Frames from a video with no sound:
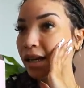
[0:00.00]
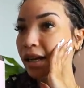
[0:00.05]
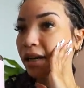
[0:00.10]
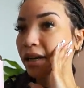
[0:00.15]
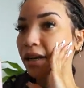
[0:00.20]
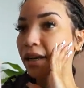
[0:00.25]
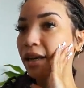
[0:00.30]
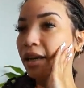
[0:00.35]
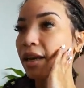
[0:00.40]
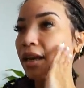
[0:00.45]

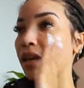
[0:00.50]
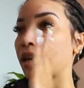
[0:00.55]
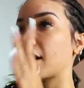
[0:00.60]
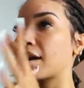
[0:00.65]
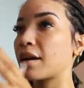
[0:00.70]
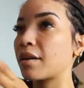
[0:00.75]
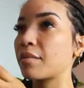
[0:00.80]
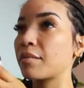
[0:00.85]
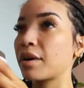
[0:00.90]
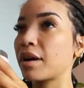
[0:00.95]
I
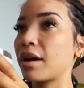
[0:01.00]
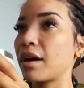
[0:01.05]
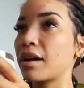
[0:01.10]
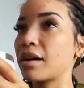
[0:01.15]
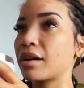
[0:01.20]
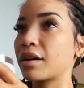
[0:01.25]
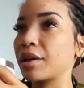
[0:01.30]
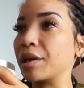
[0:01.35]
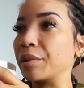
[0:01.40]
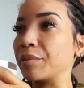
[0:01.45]
am
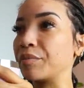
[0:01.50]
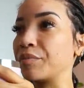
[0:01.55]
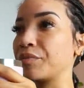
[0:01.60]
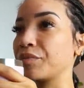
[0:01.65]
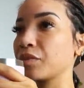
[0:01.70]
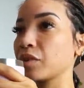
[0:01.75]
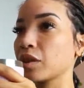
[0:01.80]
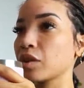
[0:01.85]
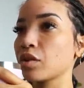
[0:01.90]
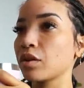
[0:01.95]

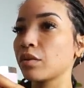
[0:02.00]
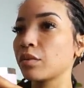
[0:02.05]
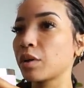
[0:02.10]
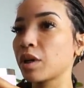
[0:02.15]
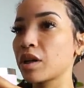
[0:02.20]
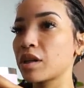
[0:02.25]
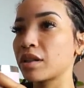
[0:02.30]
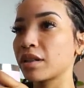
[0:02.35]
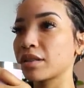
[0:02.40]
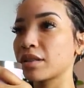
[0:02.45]
um,
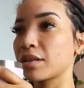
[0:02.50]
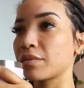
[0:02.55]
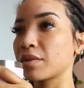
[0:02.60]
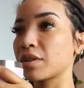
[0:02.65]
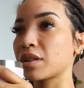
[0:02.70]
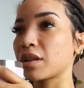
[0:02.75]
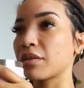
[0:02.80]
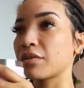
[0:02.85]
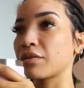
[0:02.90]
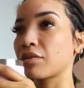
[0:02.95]
working on some
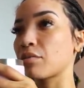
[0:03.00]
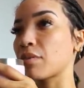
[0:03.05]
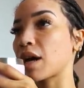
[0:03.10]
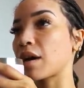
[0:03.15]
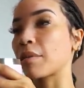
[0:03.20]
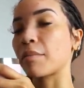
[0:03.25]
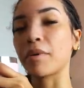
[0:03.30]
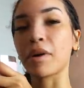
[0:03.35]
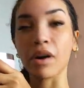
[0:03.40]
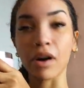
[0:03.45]
stuff for
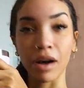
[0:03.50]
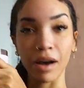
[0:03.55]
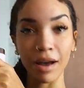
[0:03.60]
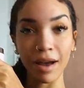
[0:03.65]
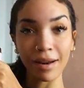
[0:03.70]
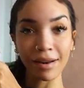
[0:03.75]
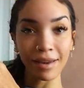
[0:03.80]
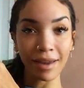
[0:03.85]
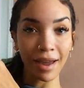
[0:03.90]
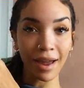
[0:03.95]
my
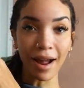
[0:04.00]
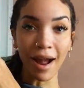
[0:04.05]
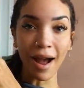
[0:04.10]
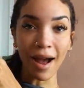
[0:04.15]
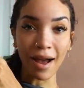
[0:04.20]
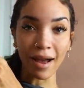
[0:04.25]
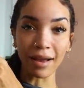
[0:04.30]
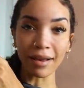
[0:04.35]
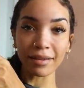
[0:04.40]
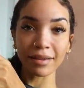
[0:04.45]

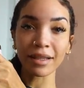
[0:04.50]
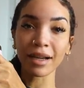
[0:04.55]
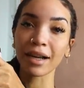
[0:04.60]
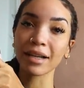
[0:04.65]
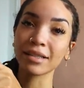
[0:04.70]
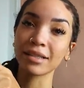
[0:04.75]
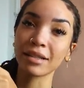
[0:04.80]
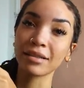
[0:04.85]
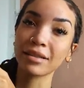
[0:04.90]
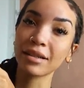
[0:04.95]
podcast. I
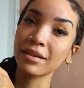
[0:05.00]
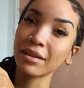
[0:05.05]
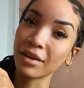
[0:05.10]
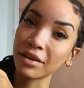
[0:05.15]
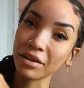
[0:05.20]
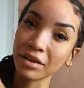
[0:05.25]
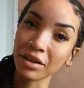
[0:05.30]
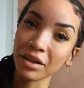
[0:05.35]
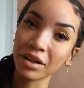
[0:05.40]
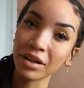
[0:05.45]
guess that's
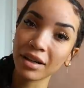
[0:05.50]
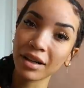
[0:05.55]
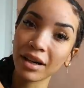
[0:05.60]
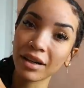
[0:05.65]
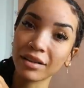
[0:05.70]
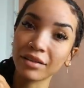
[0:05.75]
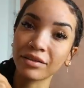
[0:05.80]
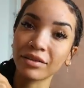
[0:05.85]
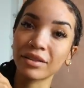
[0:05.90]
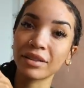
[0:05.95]
another
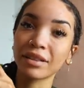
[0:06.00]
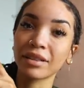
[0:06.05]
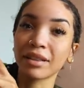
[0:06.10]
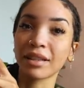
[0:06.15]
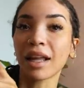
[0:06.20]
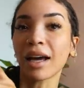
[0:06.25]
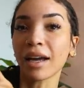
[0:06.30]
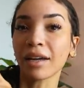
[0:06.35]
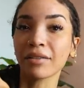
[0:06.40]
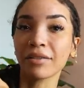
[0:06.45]
kind of
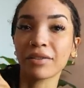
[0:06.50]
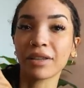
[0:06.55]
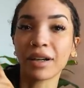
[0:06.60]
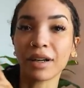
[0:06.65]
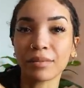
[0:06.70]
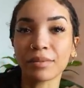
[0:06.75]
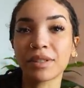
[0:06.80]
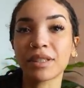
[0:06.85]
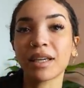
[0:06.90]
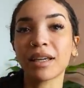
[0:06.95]
life
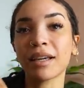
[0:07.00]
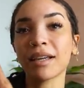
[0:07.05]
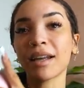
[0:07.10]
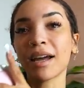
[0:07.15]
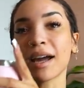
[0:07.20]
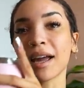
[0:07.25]
update.